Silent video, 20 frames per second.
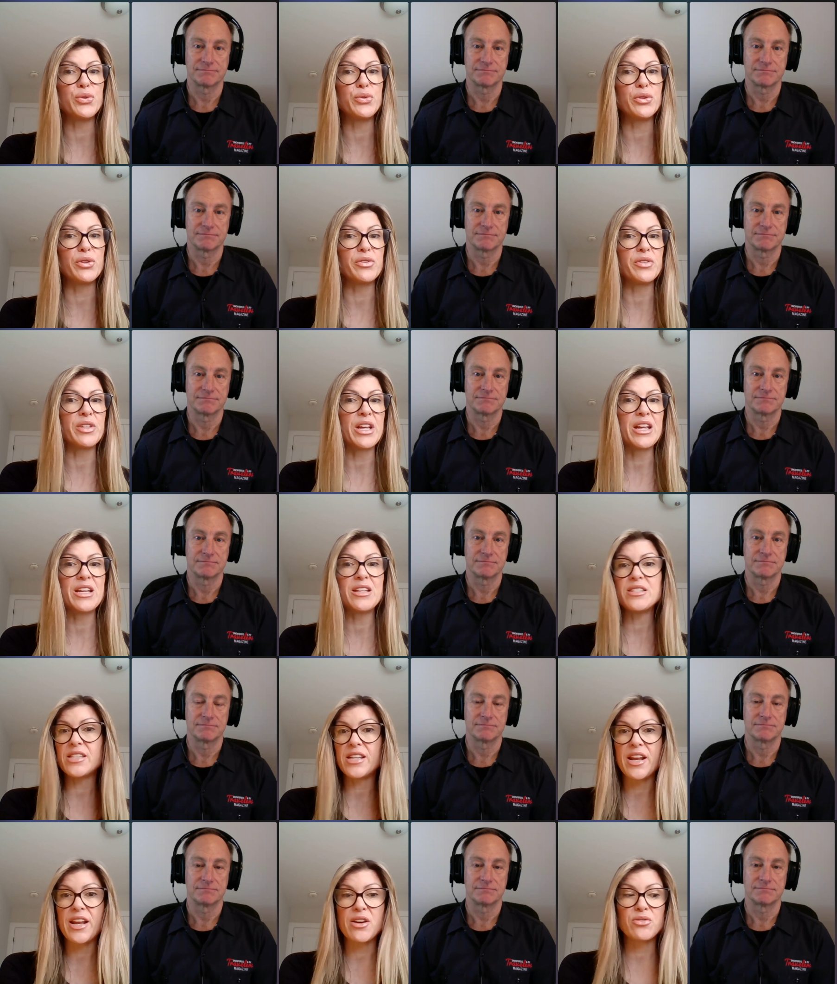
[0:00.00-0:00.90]
Speaker 1: to learn the
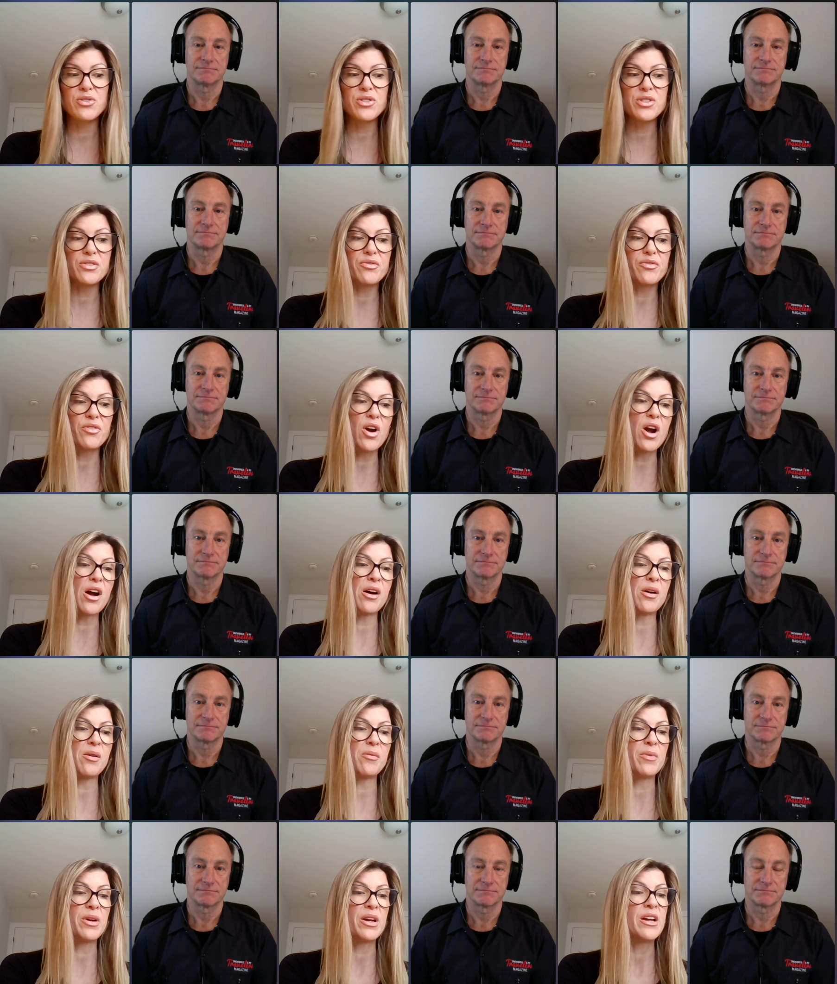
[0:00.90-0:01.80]
ins and outs
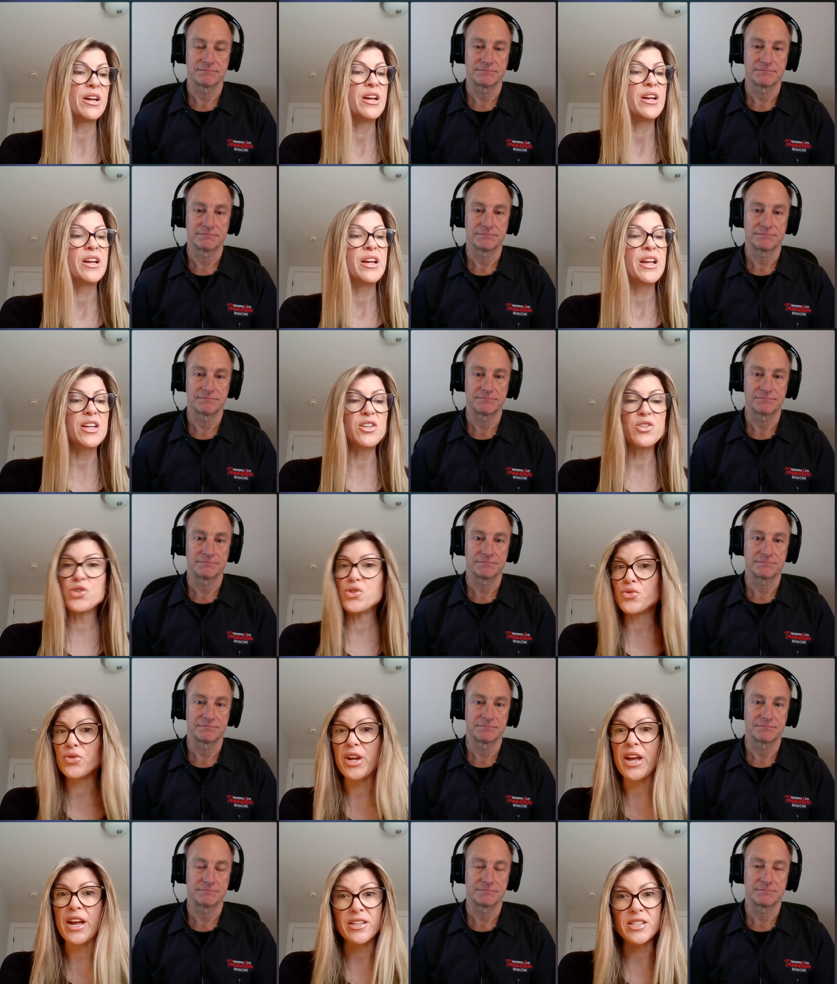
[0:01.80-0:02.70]
from
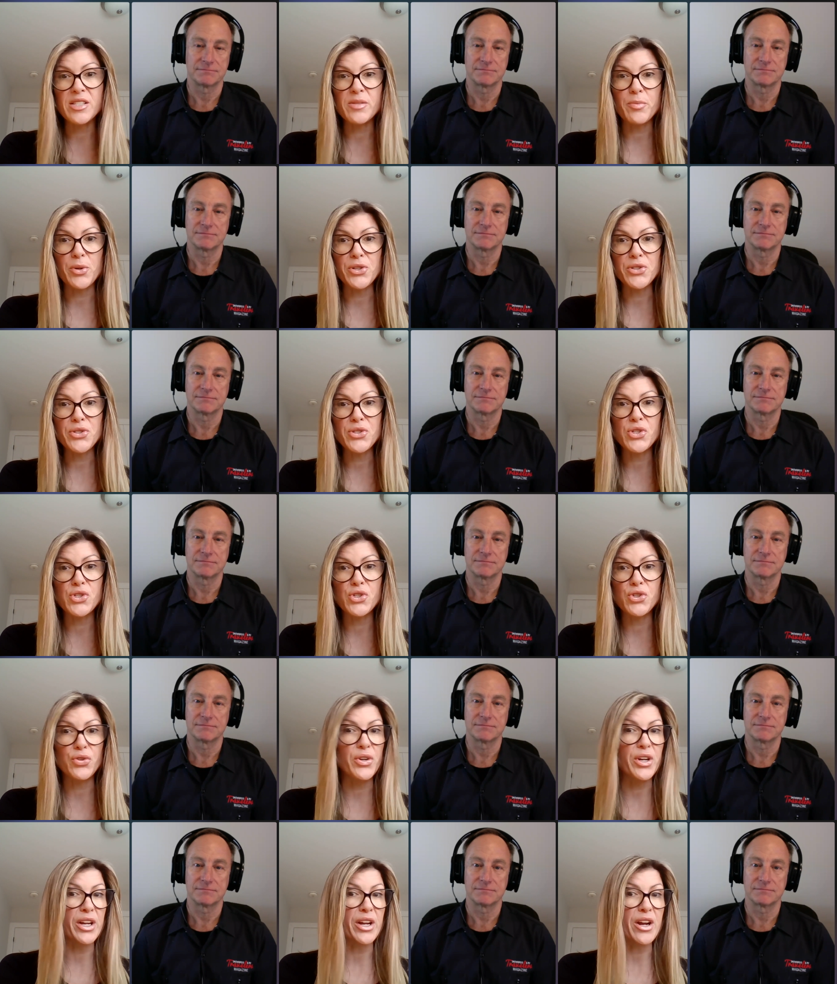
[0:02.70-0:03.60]
industry experts
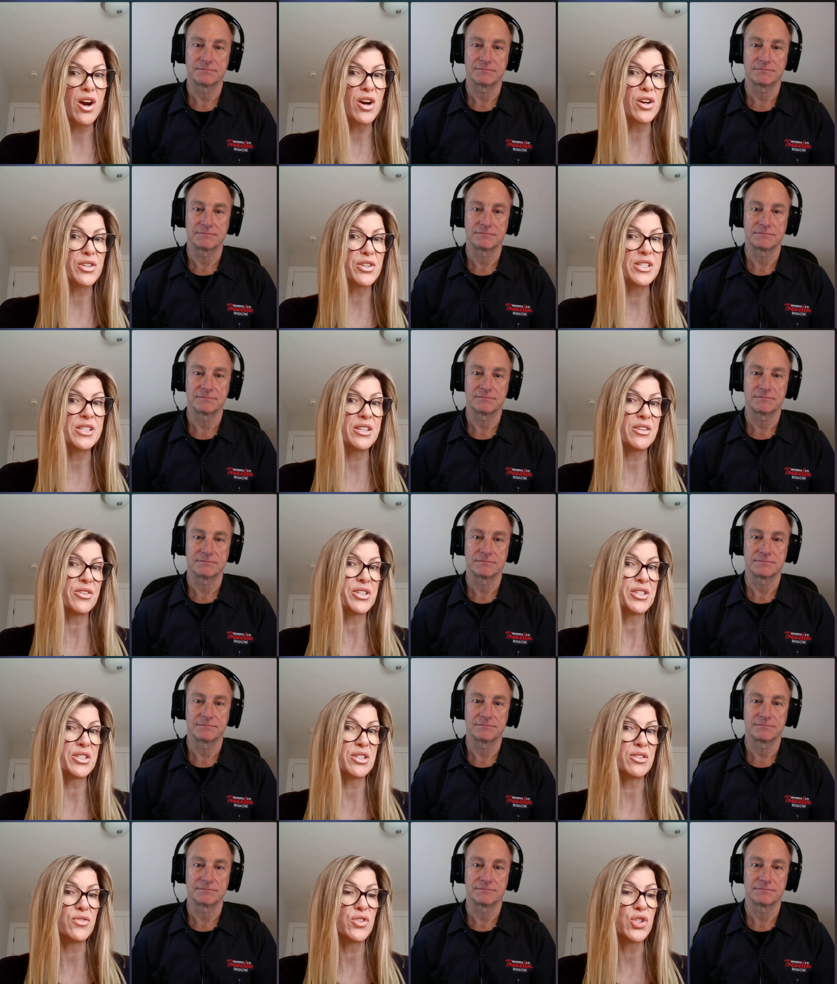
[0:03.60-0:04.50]
during our
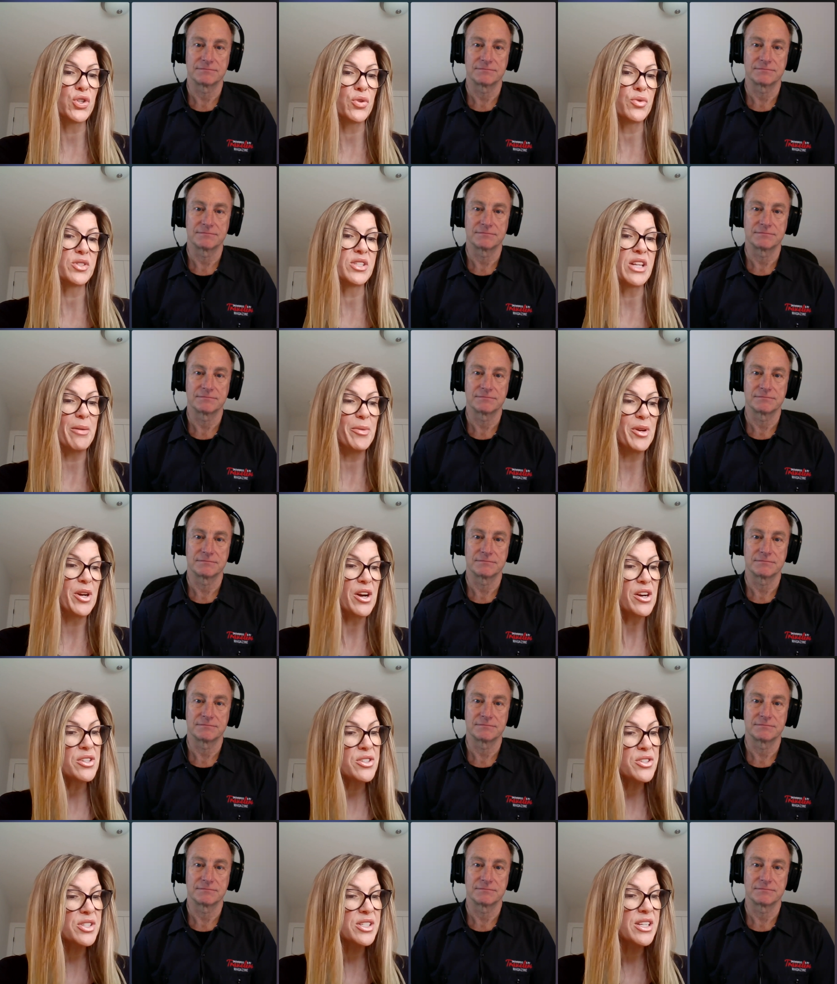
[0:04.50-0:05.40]
series of show
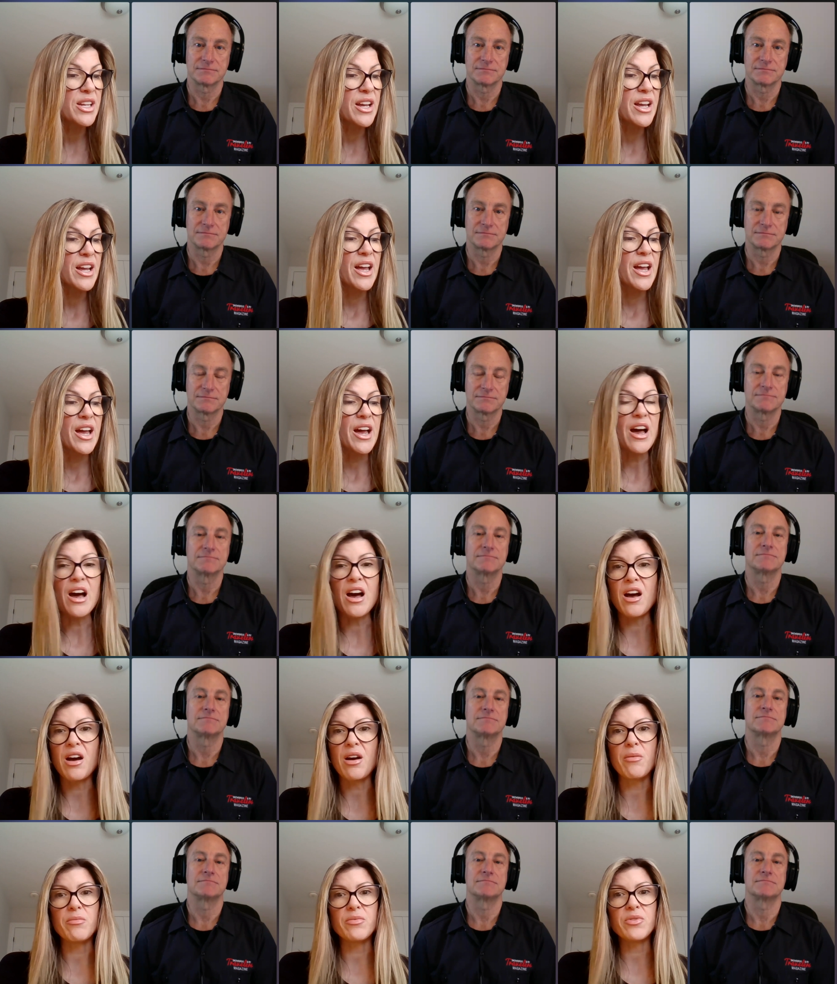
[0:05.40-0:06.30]
seminars.
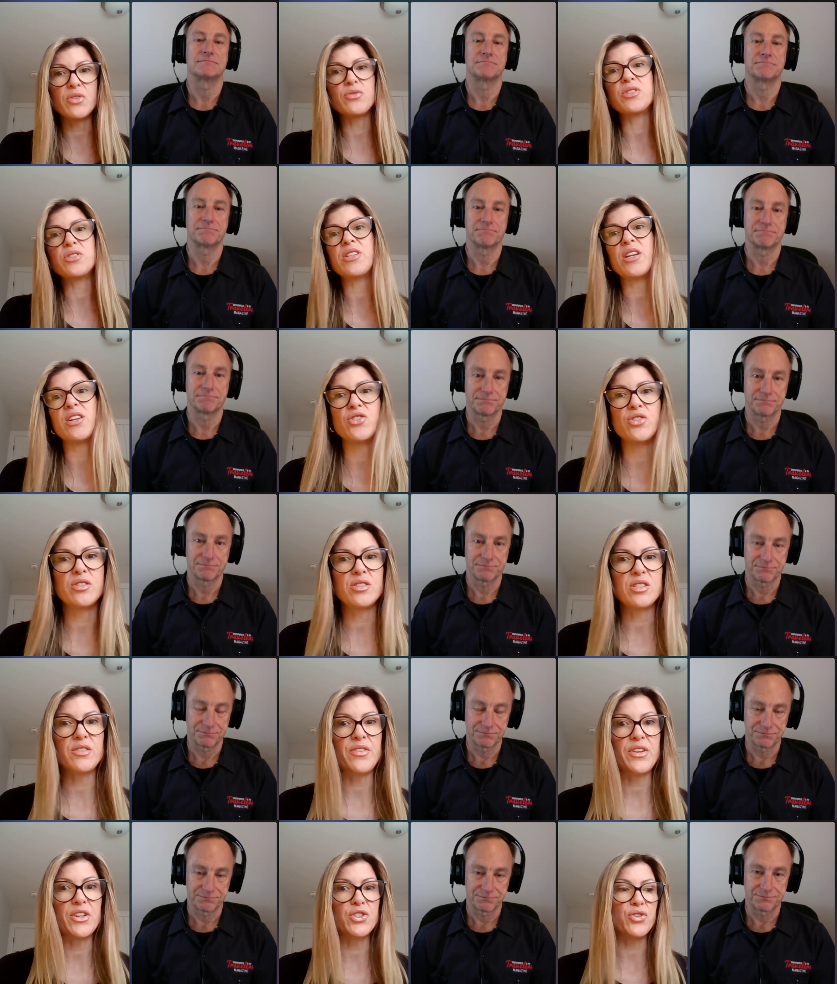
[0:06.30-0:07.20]
Um, those
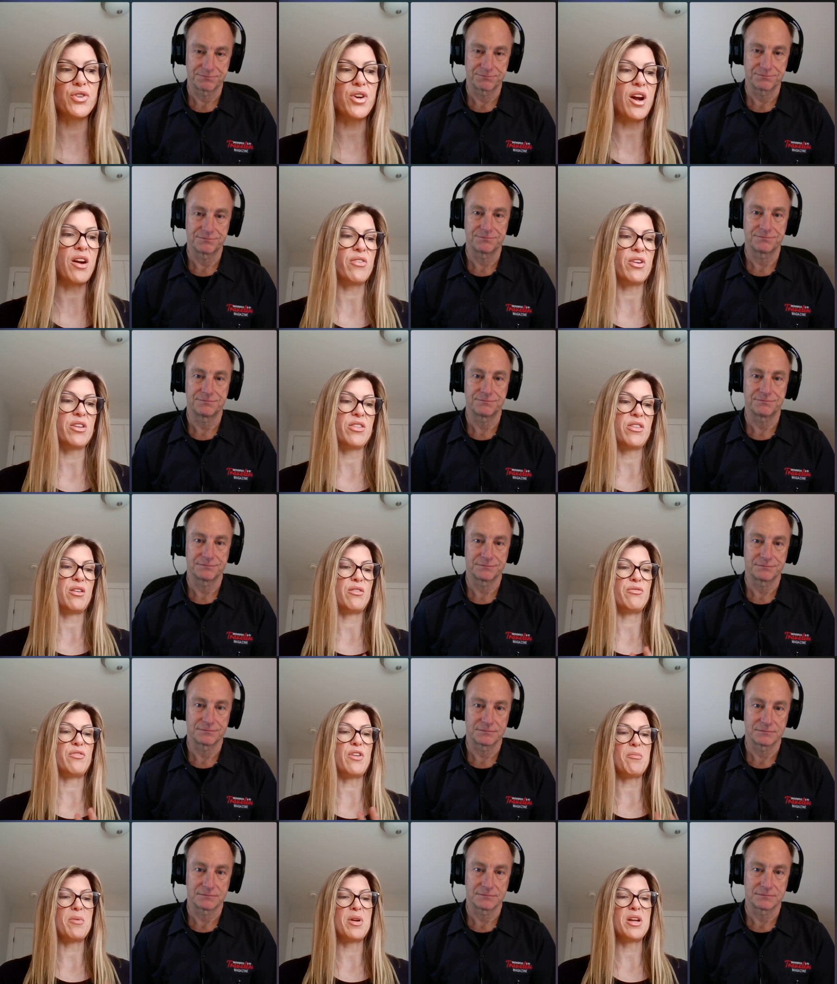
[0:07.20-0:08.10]
sessions feature
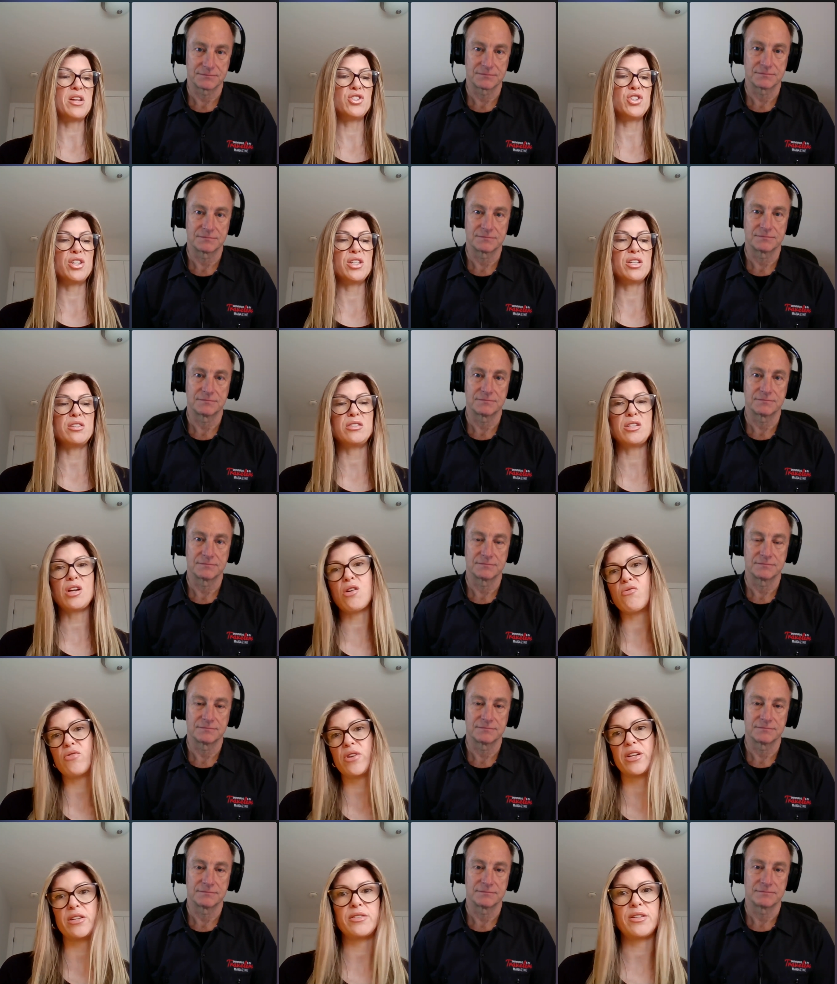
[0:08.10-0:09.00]
everything from hitching and
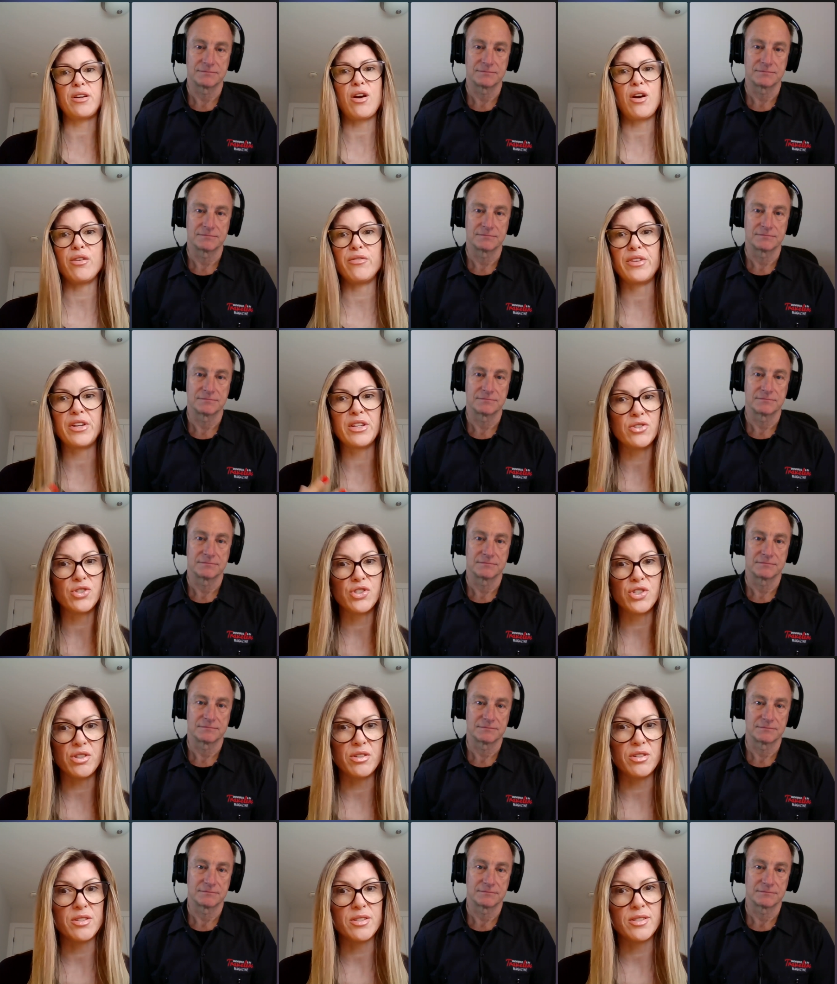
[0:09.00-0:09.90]
towing to RV
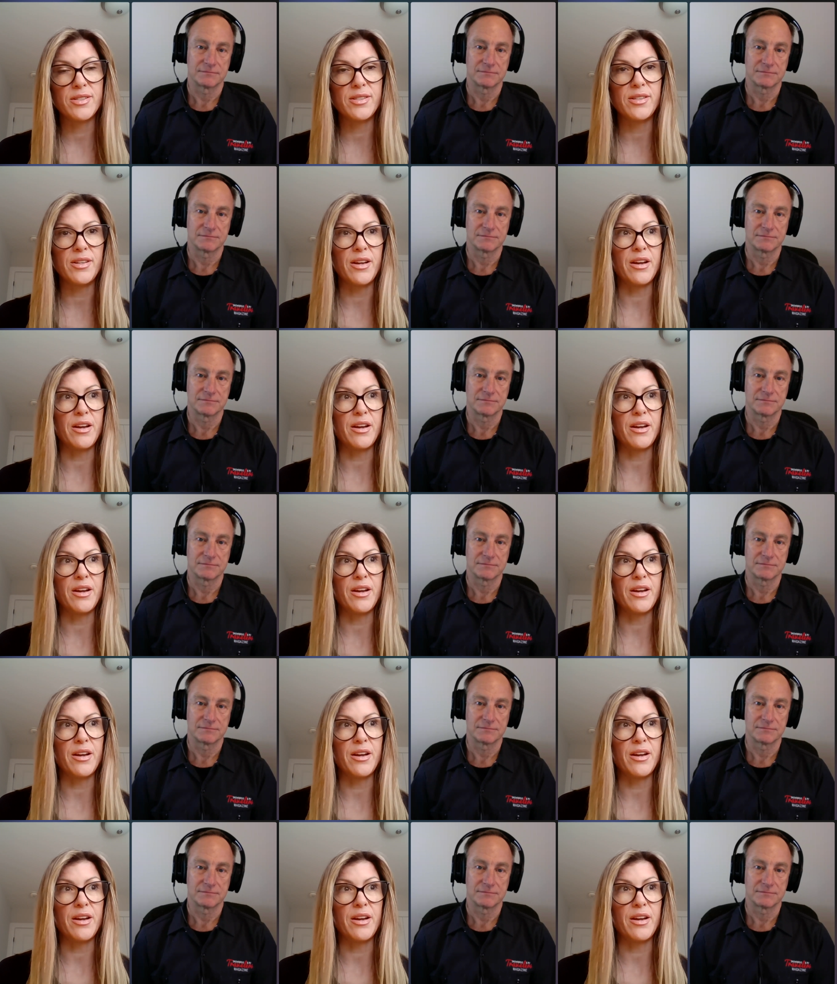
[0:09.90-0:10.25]
insurance